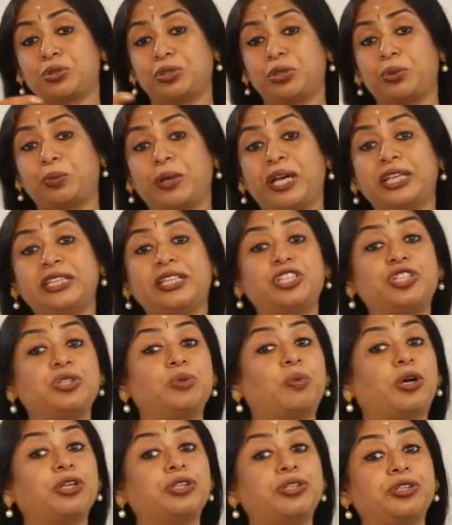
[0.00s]
the way that
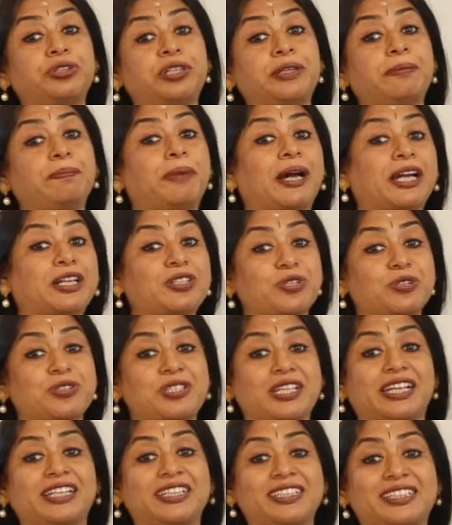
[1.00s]
you wanted to impact
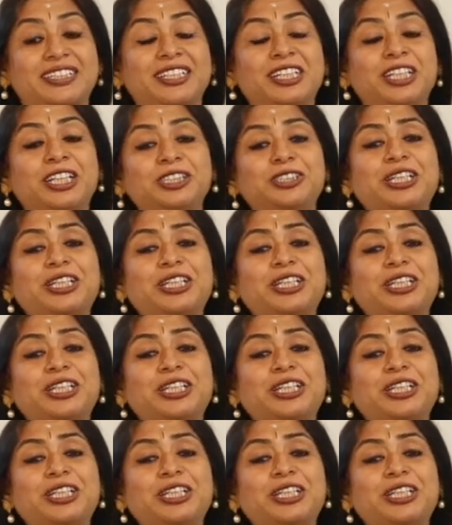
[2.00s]
society.